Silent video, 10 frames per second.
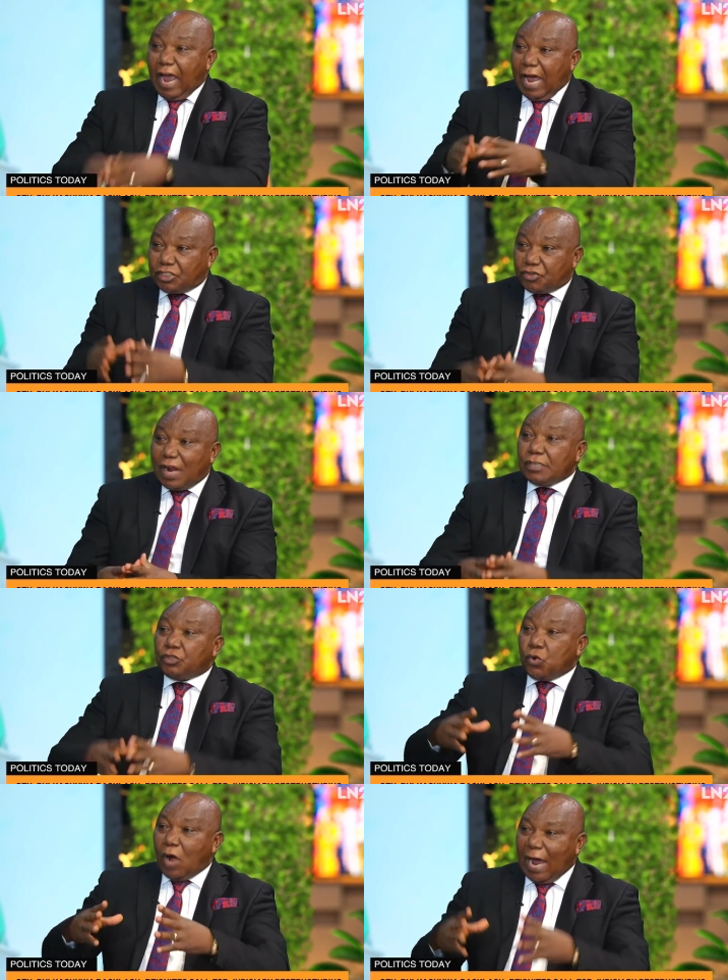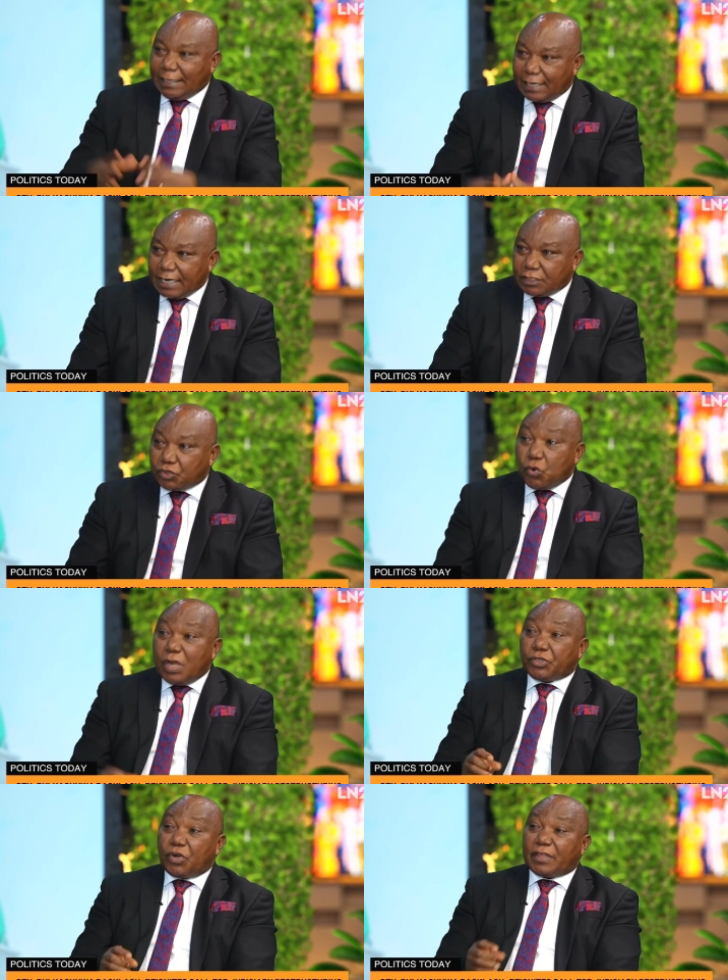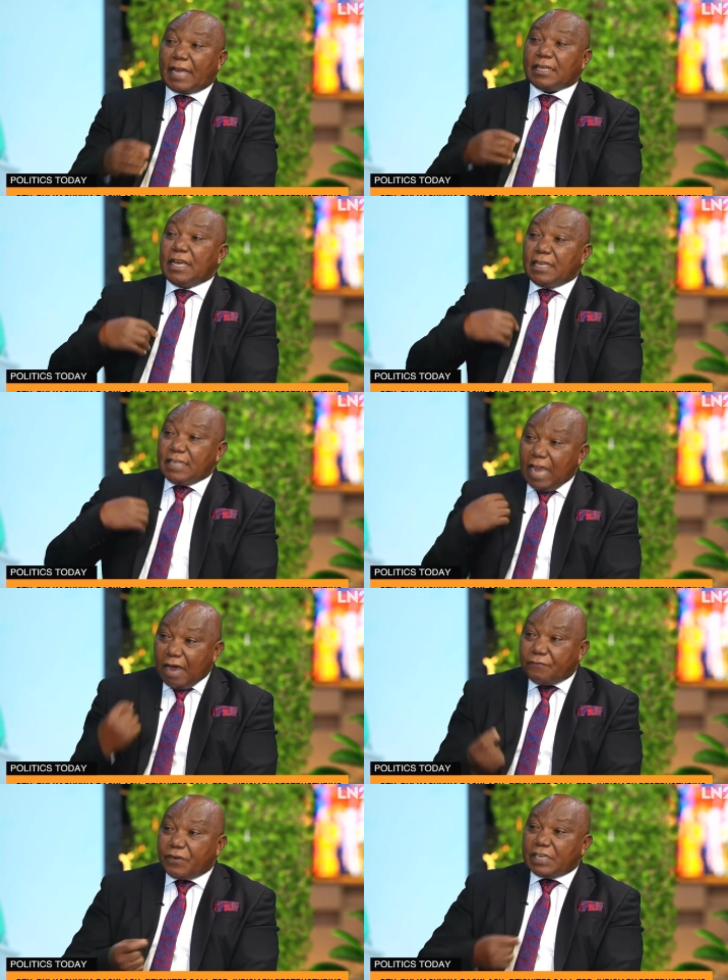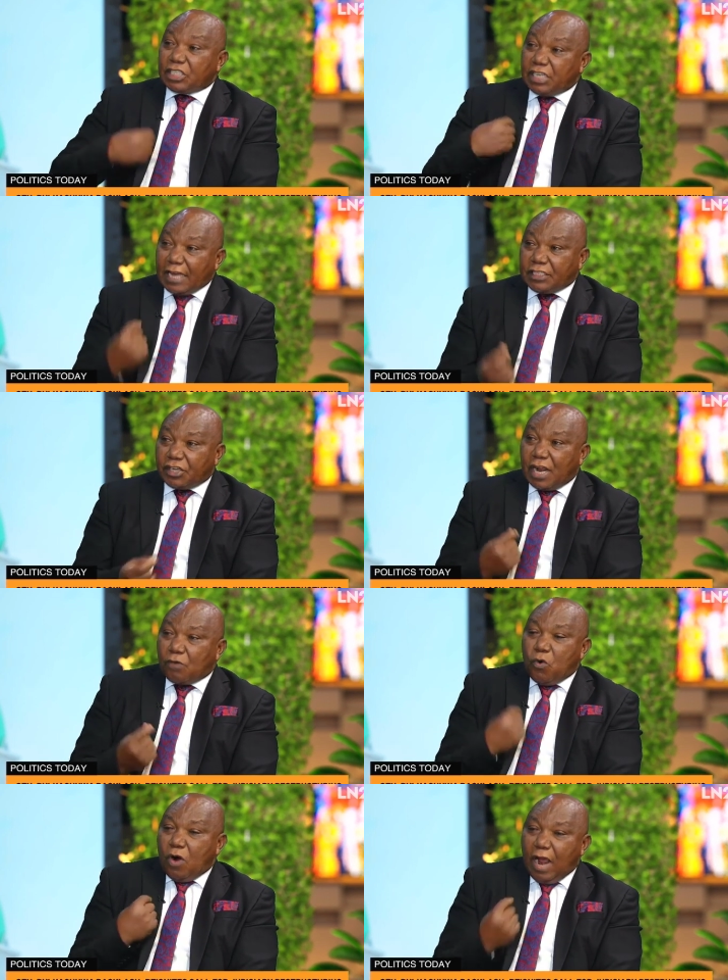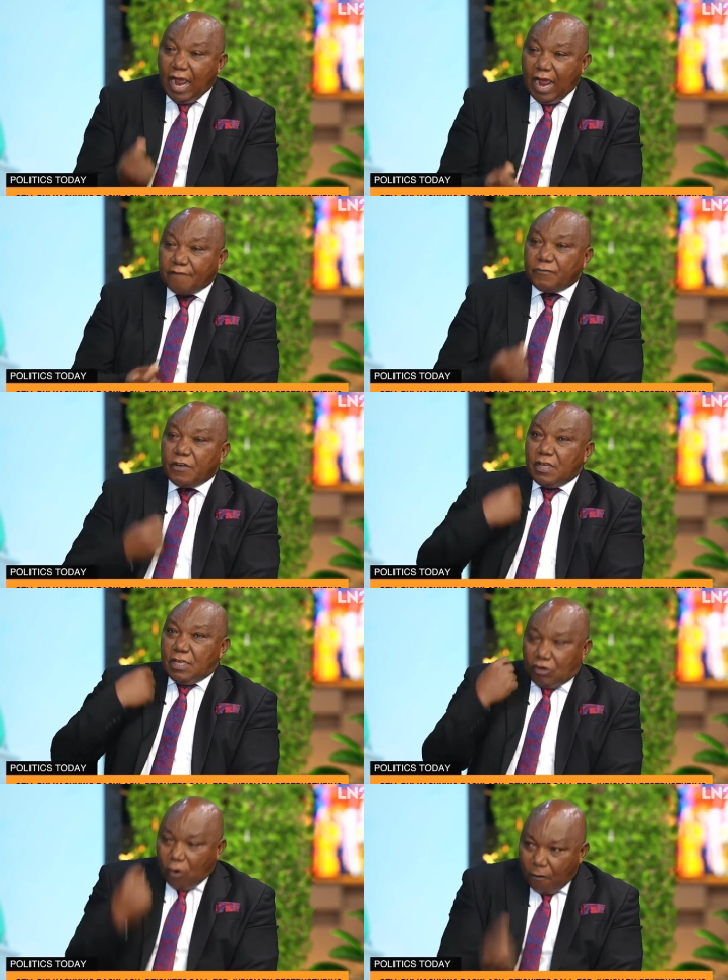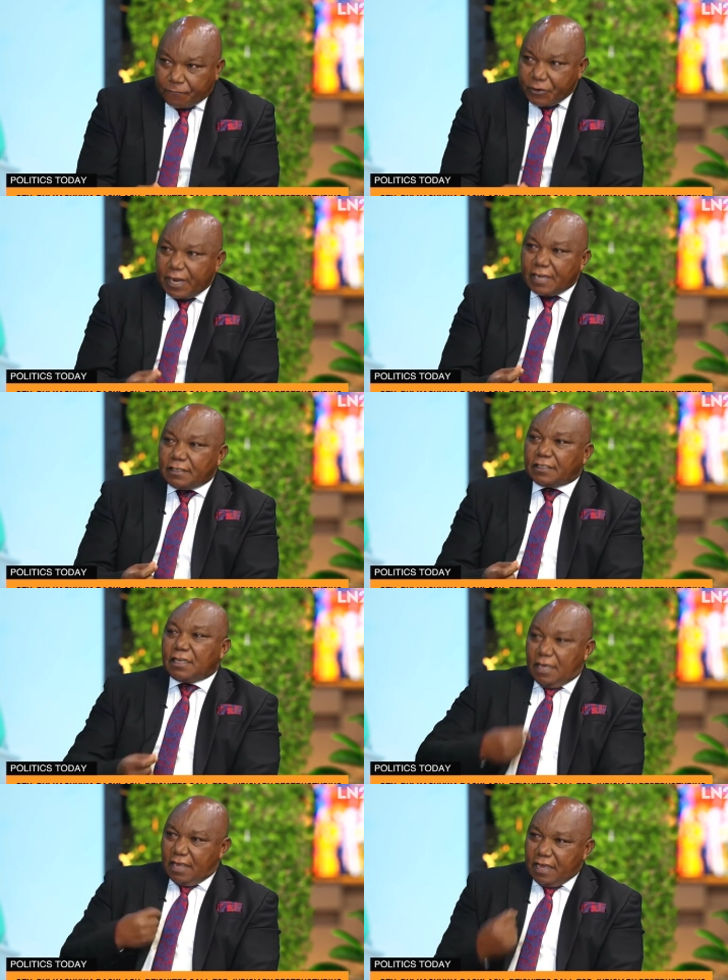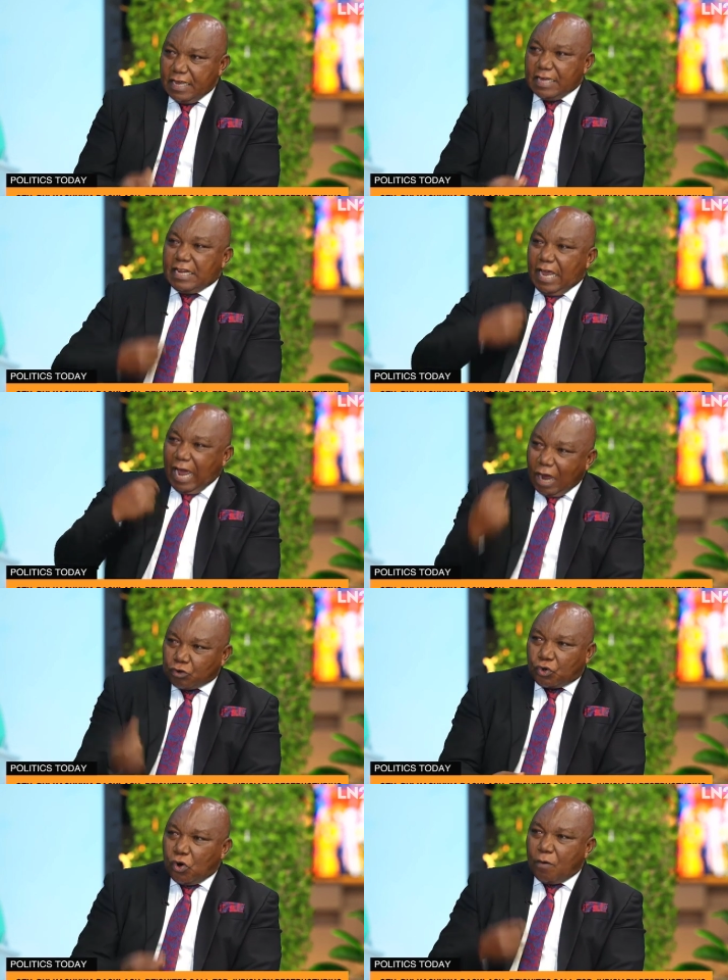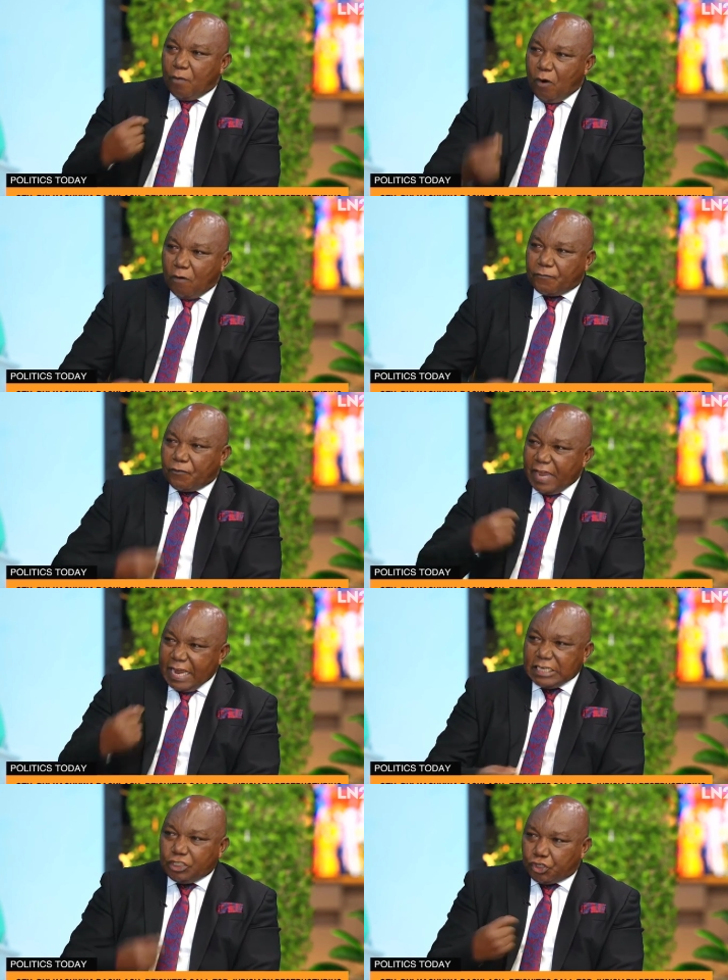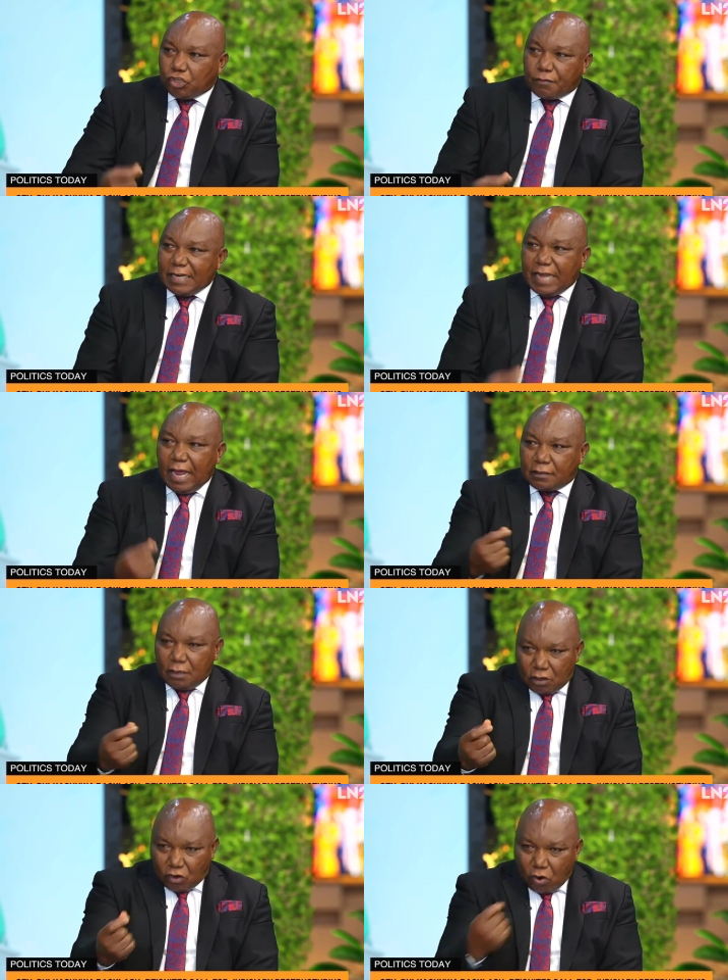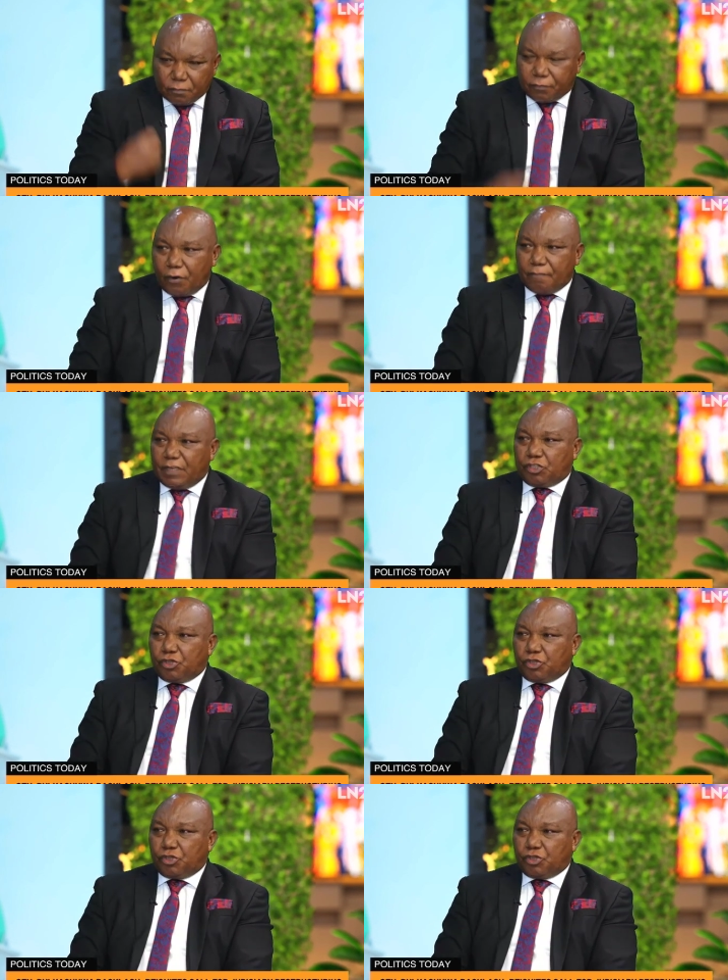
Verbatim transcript: are trying to address to ensure that the average Nigerian will have confidence in the outcome of any judgment that comes from